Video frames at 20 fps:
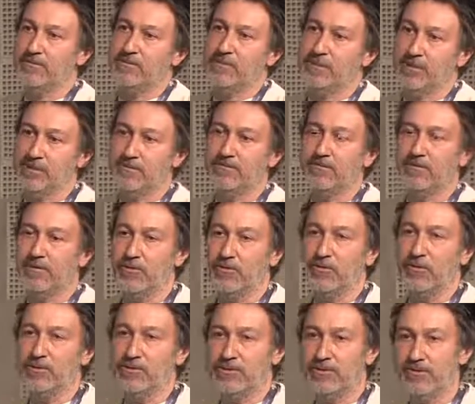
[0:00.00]
which for
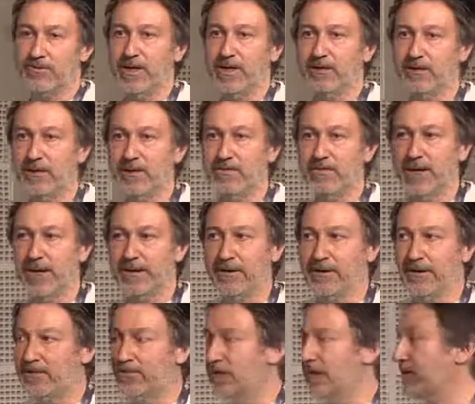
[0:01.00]
most of the
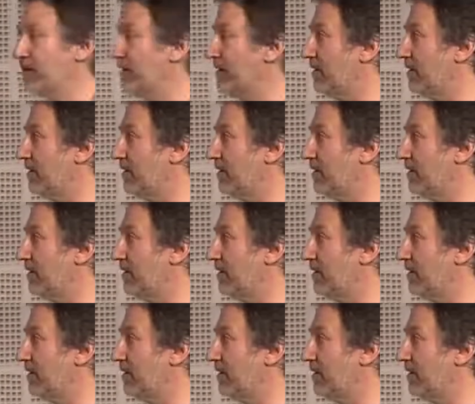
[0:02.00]
antimalarial drugs